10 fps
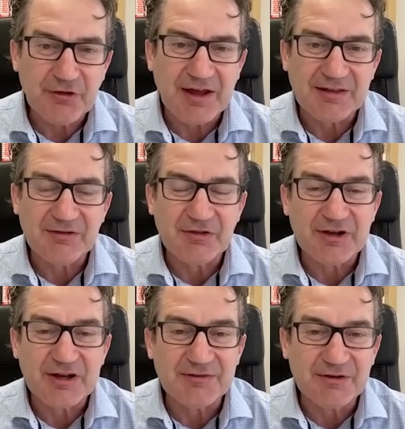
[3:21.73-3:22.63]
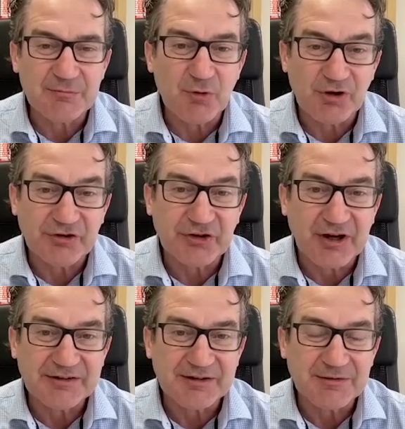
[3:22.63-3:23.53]
than the more
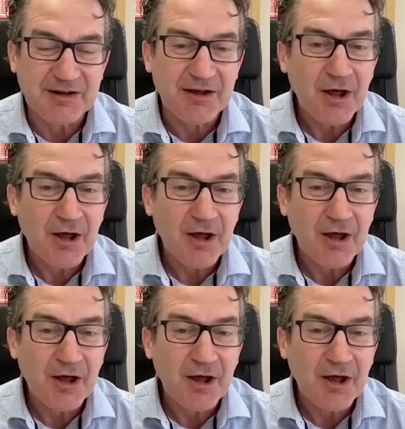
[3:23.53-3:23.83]
exciting